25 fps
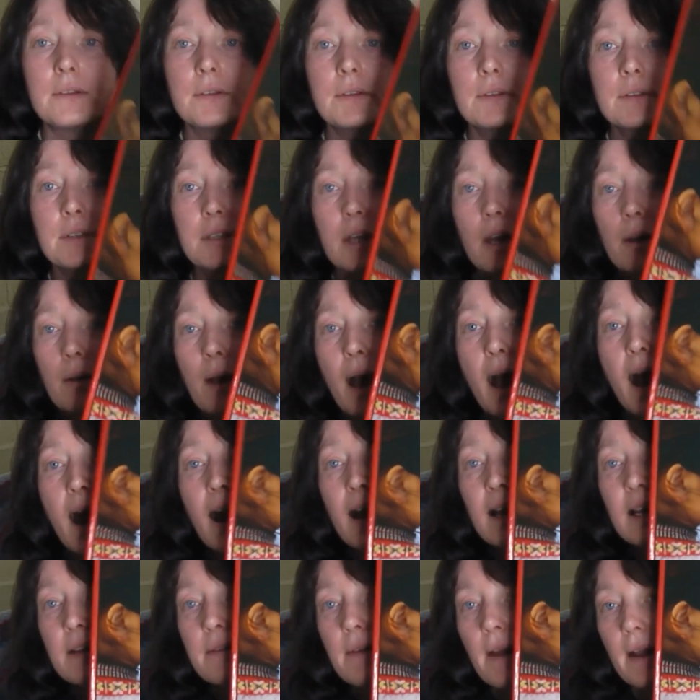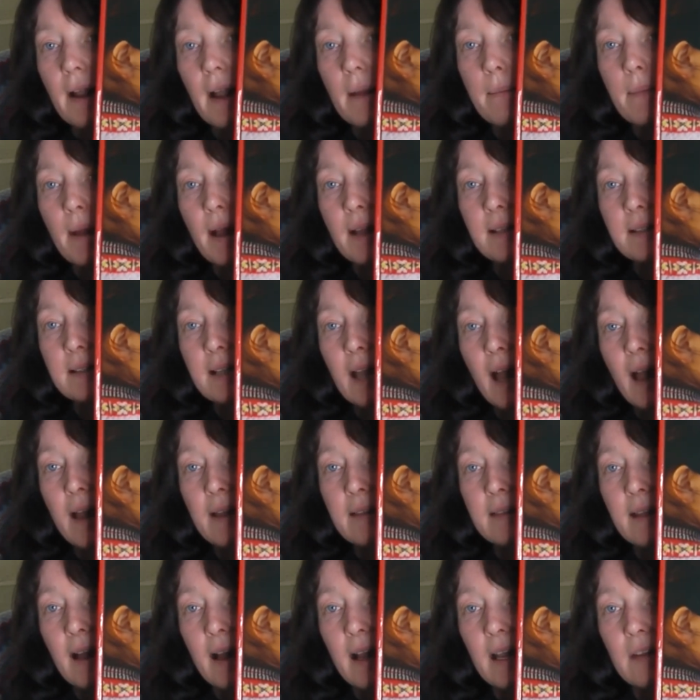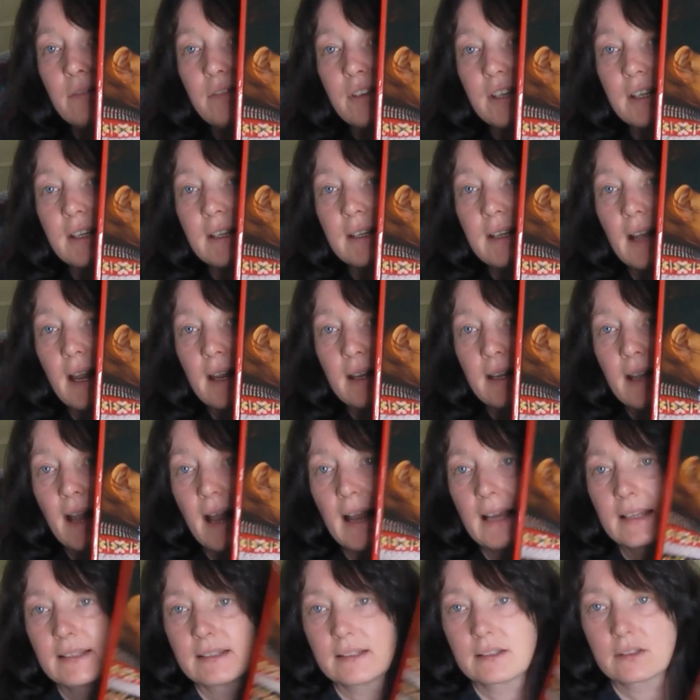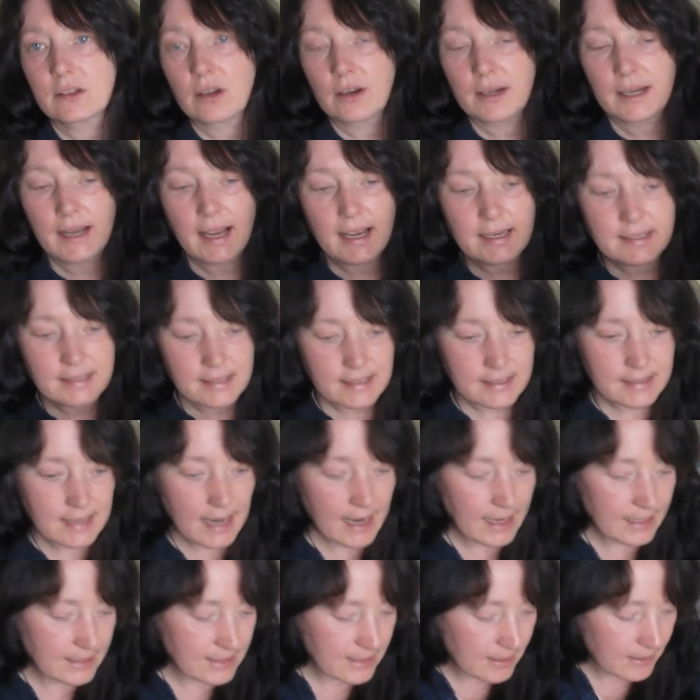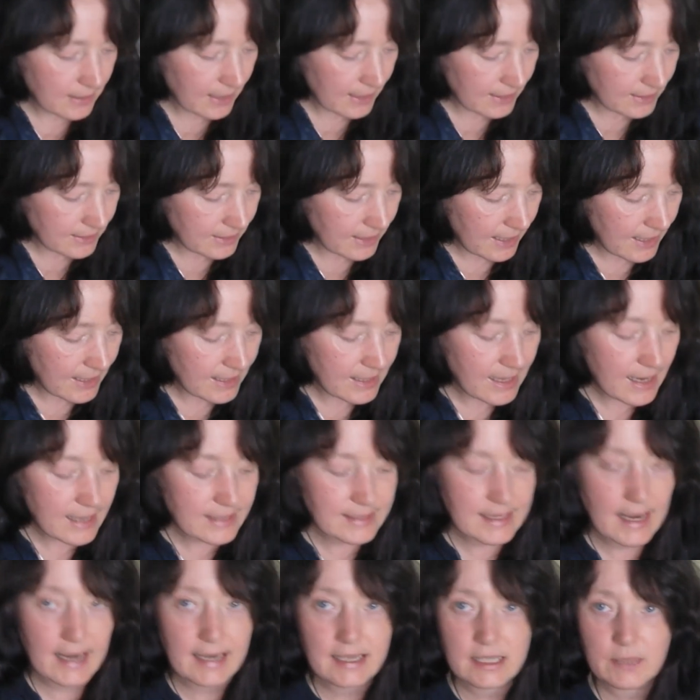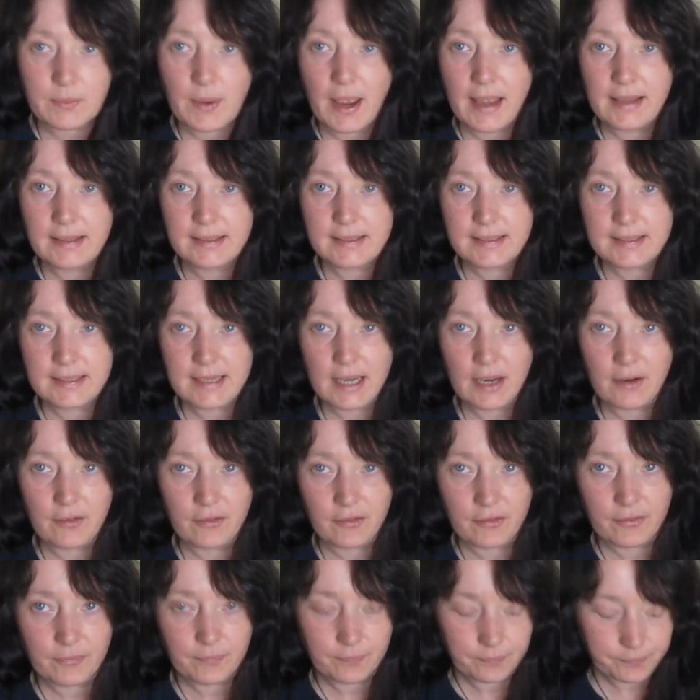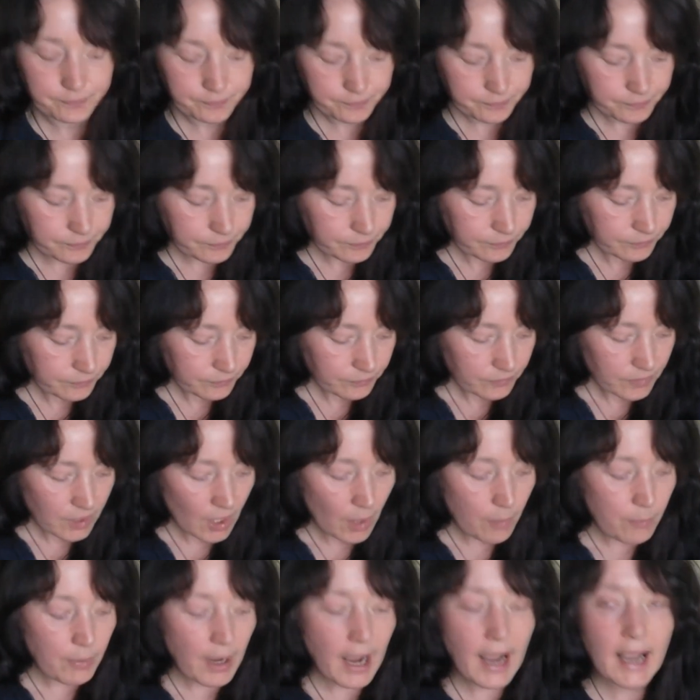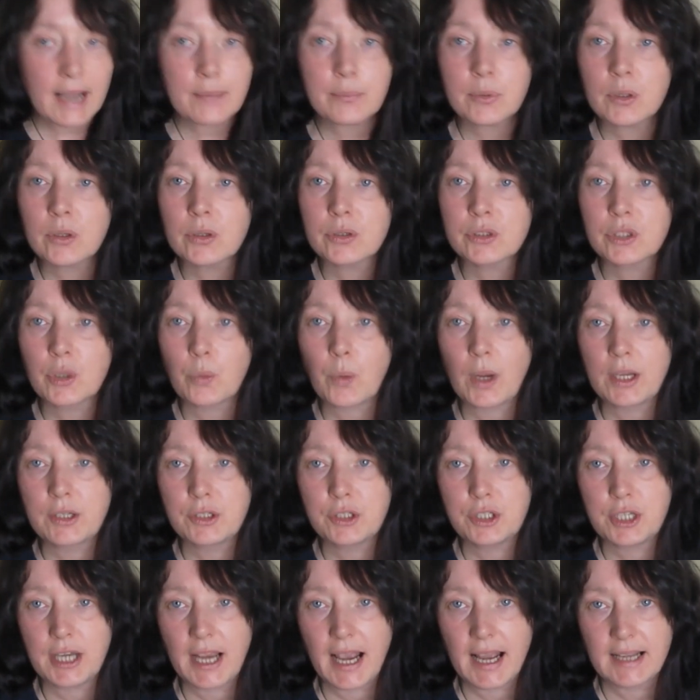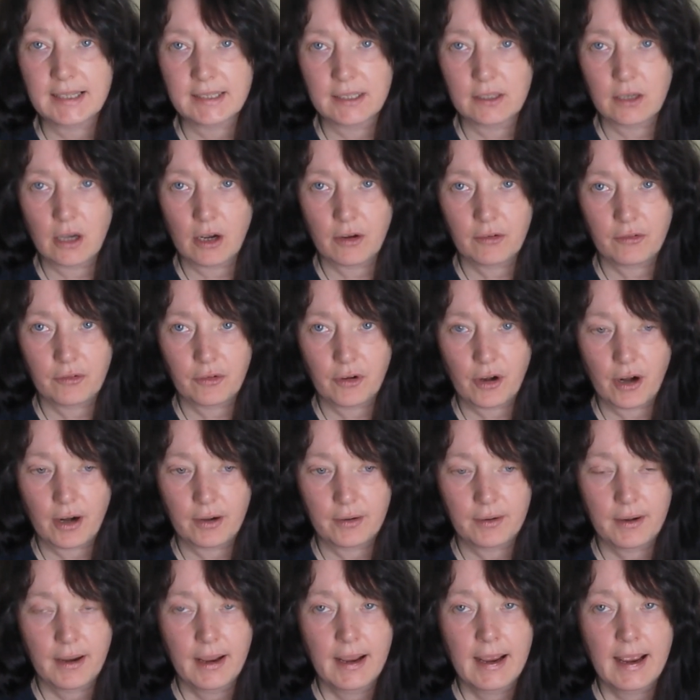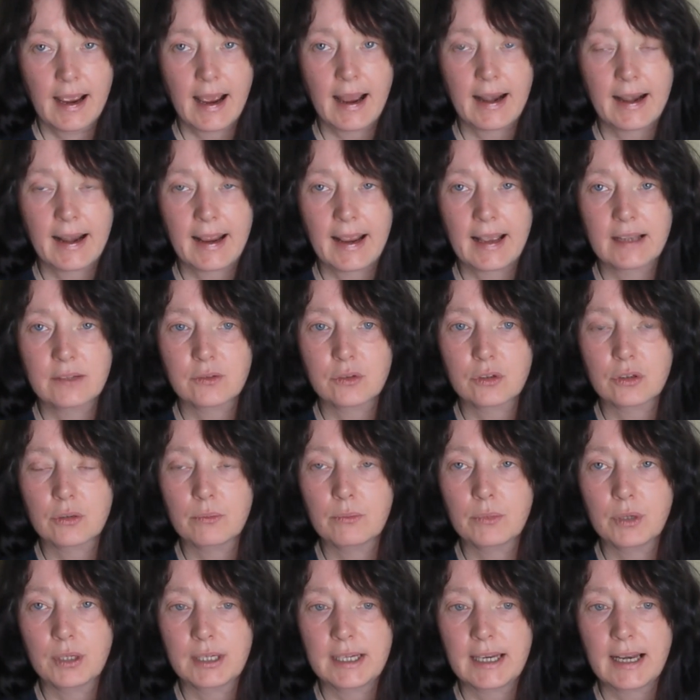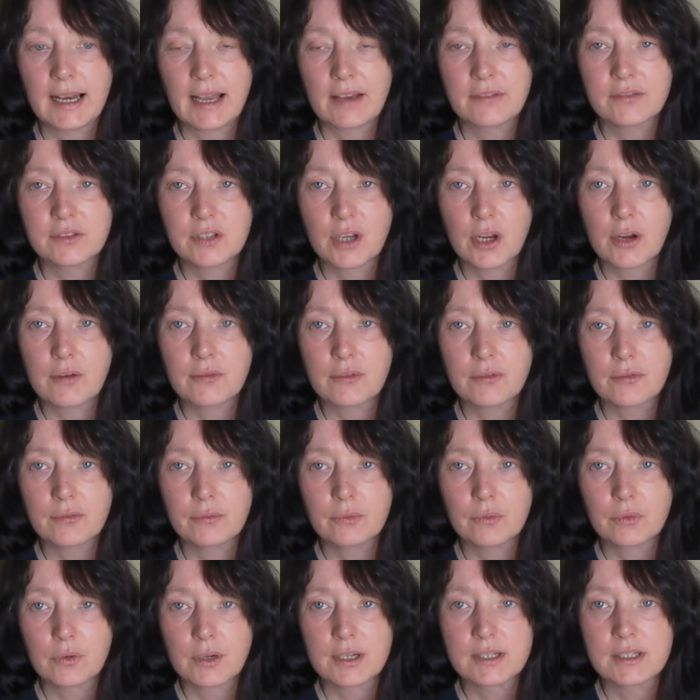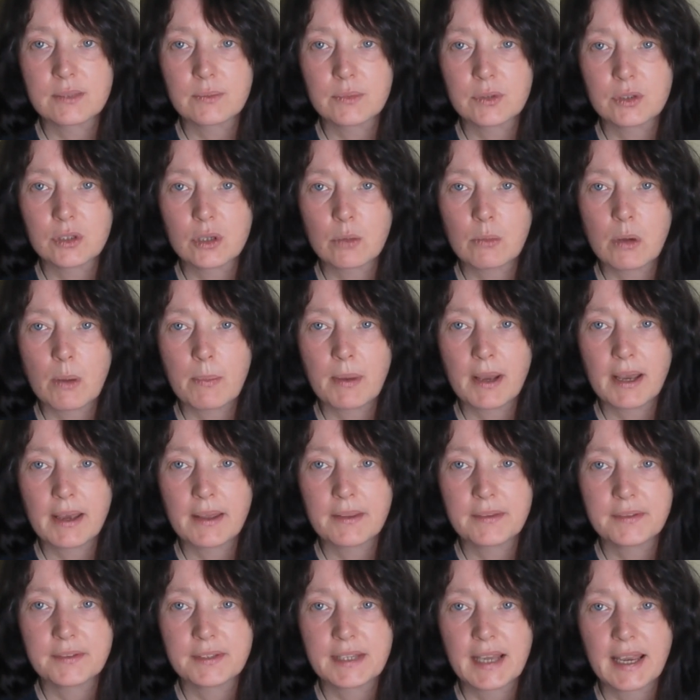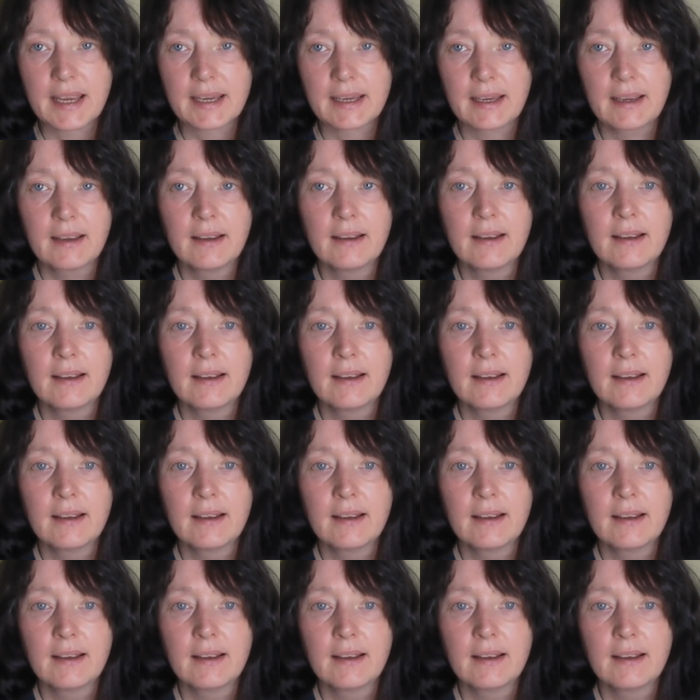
So highly recommend getting that if you can get your hands on it. As I say, it is expensive, but I bought it when she had an offer on, and I had some money left over from Christmas or my birthday.